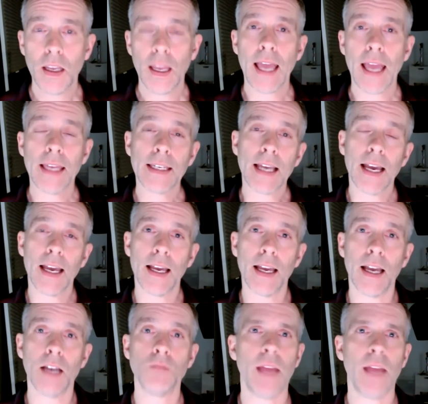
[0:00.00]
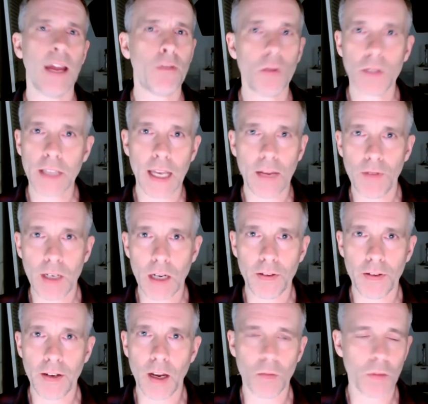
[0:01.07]
And everyone's going to have a
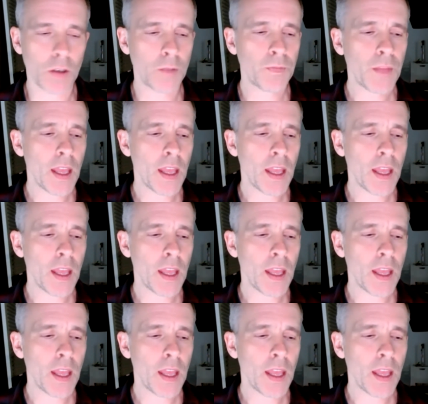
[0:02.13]
different number,